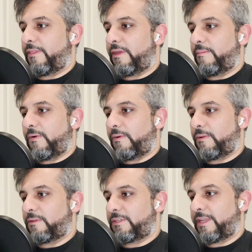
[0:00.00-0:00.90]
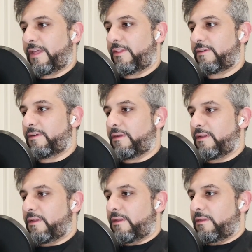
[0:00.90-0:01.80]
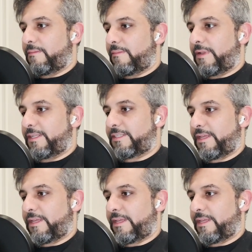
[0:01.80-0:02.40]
them all together. Let's